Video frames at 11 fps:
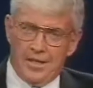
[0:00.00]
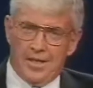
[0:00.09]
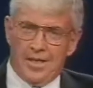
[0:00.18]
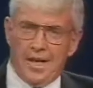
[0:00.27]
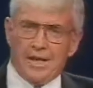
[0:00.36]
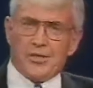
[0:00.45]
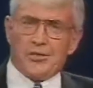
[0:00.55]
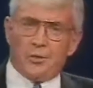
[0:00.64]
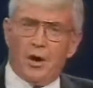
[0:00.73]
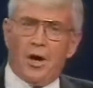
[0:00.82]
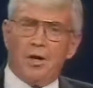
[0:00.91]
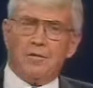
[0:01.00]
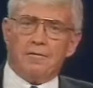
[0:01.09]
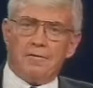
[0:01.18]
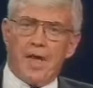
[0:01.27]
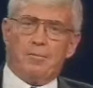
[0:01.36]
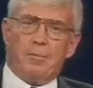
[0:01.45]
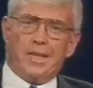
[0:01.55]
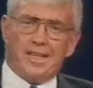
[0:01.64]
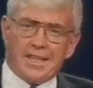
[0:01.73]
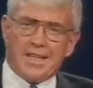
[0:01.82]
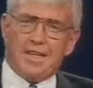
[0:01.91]
a strong family
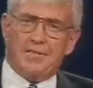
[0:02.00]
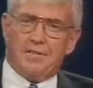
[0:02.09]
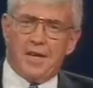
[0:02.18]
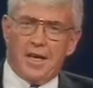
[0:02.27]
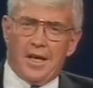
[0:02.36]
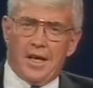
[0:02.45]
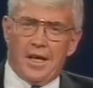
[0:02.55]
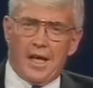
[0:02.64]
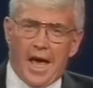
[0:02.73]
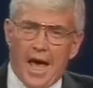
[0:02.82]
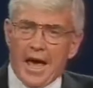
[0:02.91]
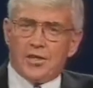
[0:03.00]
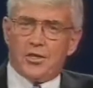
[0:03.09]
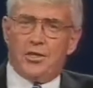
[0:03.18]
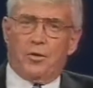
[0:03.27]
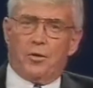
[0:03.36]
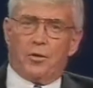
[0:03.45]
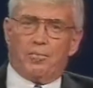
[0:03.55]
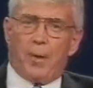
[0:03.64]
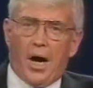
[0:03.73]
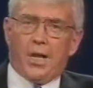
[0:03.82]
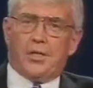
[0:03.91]
leave act or
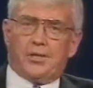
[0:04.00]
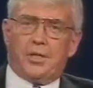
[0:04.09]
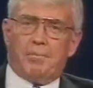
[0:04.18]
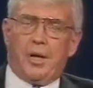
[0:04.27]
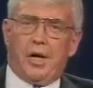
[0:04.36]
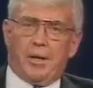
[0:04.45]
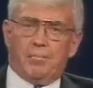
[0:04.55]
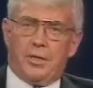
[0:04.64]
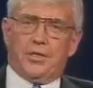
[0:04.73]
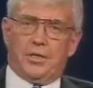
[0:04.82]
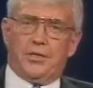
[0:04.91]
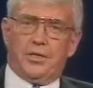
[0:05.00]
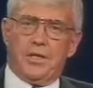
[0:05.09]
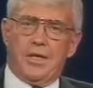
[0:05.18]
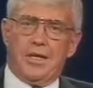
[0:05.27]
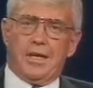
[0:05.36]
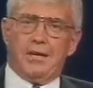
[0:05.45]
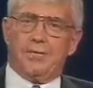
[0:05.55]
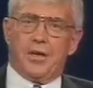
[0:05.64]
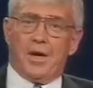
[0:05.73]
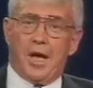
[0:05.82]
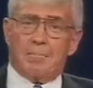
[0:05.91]
policy by a business if
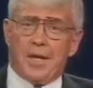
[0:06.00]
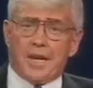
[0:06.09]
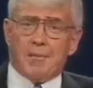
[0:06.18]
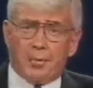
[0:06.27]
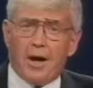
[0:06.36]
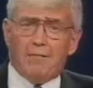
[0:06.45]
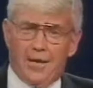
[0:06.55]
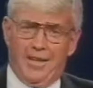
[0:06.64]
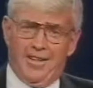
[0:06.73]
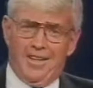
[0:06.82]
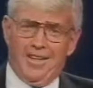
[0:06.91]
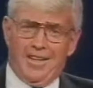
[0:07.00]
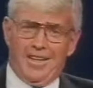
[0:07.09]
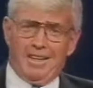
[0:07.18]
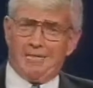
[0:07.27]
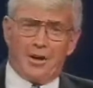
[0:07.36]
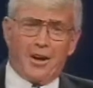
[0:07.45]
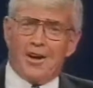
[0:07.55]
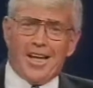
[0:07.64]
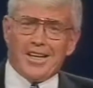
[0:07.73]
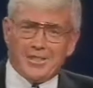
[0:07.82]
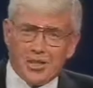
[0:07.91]
they're not making a profit, if there aren't a
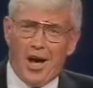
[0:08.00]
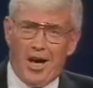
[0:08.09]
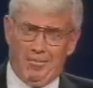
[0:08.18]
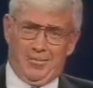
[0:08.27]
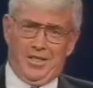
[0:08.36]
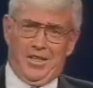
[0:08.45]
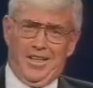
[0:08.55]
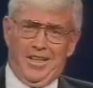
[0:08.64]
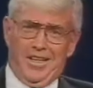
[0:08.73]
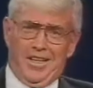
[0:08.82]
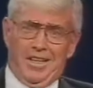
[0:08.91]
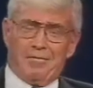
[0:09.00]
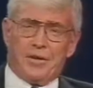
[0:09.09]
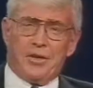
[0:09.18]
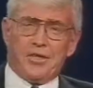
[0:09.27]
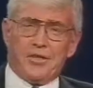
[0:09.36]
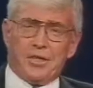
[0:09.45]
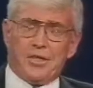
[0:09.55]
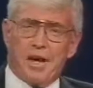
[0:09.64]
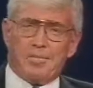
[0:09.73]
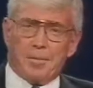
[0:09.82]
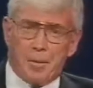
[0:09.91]
lot of jobs, if there isn't the
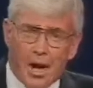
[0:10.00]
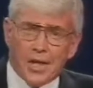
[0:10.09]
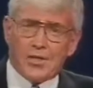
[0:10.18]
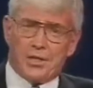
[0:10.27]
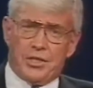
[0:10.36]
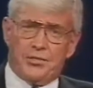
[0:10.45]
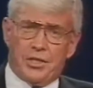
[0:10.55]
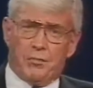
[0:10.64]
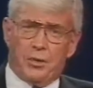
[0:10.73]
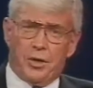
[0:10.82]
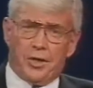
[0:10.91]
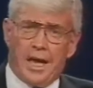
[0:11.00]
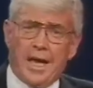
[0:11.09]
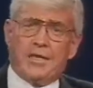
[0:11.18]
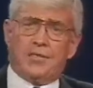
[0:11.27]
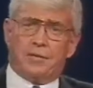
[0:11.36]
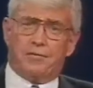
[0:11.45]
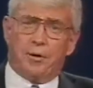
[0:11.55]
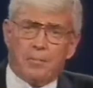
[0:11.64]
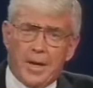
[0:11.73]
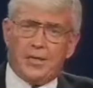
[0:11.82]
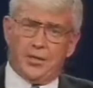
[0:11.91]
type of policies that will enhance the
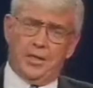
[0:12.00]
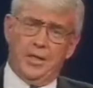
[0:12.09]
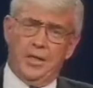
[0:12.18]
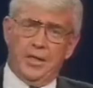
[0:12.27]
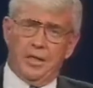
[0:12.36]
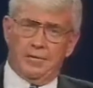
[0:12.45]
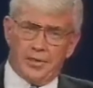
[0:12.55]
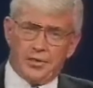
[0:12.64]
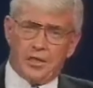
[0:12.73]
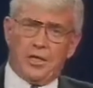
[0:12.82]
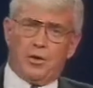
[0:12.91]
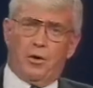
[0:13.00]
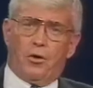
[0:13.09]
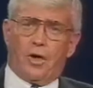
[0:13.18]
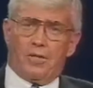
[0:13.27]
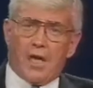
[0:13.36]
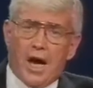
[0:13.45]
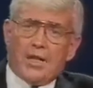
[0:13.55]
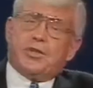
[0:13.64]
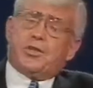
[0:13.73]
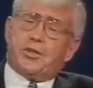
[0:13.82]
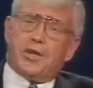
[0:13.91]
formation of the seed corn and the
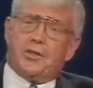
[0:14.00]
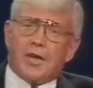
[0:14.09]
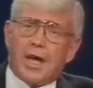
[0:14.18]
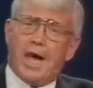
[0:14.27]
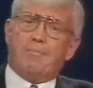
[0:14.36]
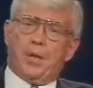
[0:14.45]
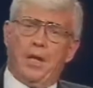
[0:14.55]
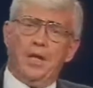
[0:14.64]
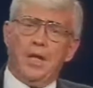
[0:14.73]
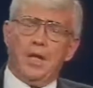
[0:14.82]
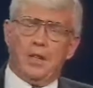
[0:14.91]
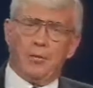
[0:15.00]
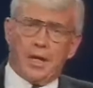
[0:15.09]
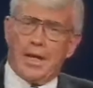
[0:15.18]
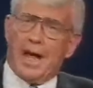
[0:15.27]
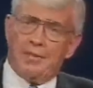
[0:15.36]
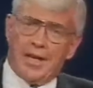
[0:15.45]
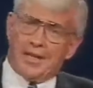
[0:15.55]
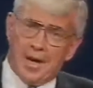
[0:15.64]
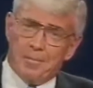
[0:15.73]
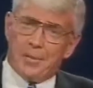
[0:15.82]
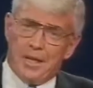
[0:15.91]
oxygen and the capital that would allow that
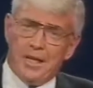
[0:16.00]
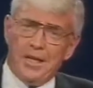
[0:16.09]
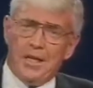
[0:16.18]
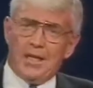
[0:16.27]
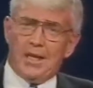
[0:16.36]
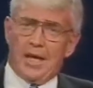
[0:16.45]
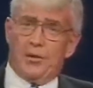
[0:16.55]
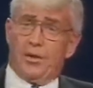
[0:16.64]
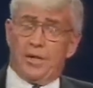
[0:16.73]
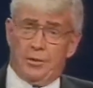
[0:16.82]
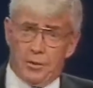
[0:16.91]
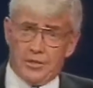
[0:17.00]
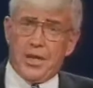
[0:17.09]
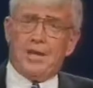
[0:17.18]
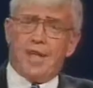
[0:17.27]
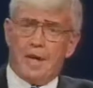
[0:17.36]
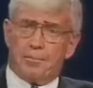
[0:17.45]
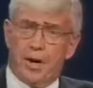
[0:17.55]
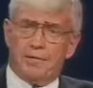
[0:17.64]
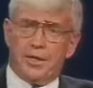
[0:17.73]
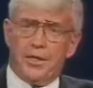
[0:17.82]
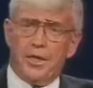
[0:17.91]
company not only to retain that
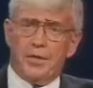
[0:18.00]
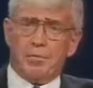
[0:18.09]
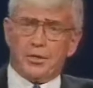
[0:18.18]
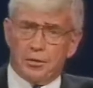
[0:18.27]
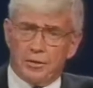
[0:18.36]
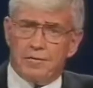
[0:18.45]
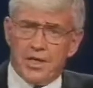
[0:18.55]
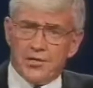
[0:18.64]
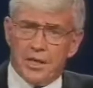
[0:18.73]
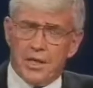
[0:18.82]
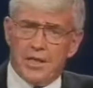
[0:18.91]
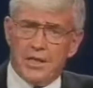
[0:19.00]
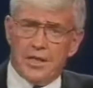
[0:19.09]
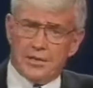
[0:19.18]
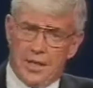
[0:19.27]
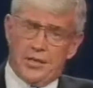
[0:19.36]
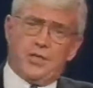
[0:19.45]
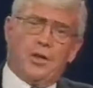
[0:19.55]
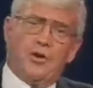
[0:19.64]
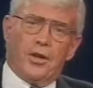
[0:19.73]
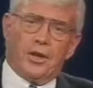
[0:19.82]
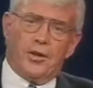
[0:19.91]
profit, but to invest it. As I said
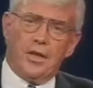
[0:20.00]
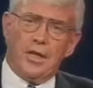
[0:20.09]
earlier,